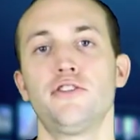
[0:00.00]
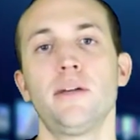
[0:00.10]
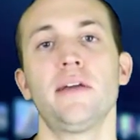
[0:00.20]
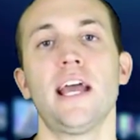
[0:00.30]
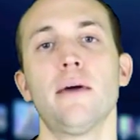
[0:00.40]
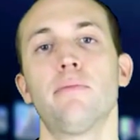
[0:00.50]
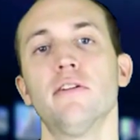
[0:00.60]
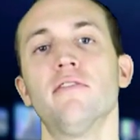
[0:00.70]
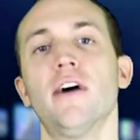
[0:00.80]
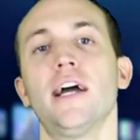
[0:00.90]
streaming app
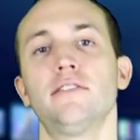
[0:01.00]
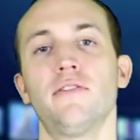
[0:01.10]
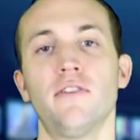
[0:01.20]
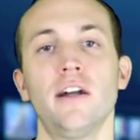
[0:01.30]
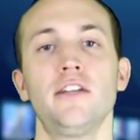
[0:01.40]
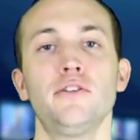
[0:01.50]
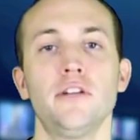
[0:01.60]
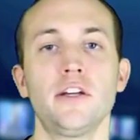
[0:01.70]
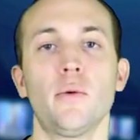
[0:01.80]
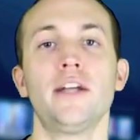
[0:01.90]
provides a fun and
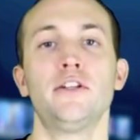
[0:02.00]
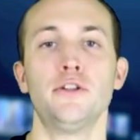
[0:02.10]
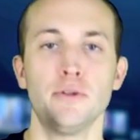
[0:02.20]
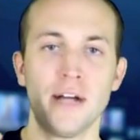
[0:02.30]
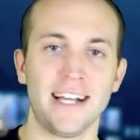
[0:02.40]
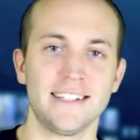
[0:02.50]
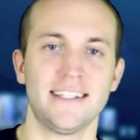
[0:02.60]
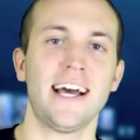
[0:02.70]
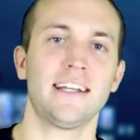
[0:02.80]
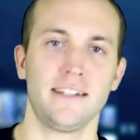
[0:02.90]
unique way to do
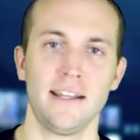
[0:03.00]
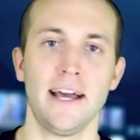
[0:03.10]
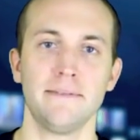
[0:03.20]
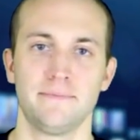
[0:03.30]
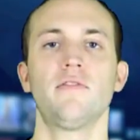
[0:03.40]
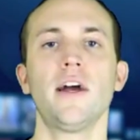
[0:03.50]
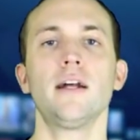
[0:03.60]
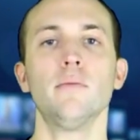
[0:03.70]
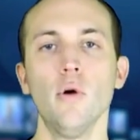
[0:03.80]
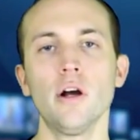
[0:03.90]
exactly that. To
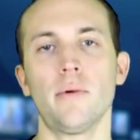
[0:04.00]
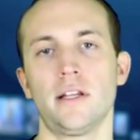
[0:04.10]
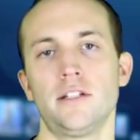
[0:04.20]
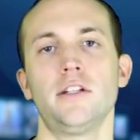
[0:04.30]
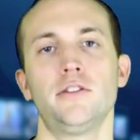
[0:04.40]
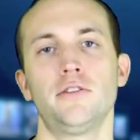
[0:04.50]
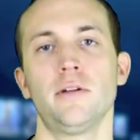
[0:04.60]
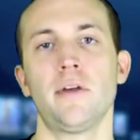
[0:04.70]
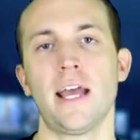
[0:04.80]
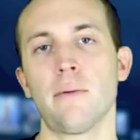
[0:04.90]
find out more about the Cinch
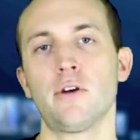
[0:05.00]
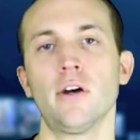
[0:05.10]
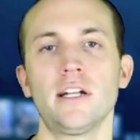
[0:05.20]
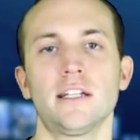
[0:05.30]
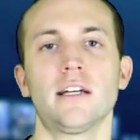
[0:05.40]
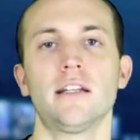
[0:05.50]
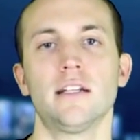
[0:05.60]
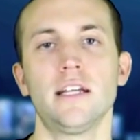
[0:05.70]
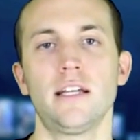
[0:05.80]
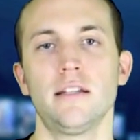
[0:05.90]
streaming app, go ahead and click on
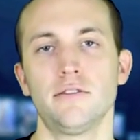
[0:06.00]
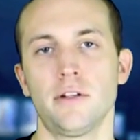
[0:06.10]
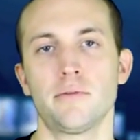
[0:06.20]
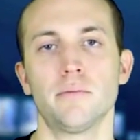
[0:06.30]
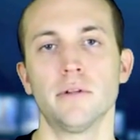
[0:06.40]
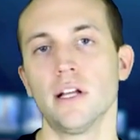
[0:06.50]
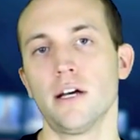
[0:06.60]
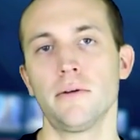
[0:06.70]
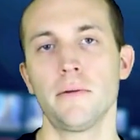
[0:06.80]
the link in the description below.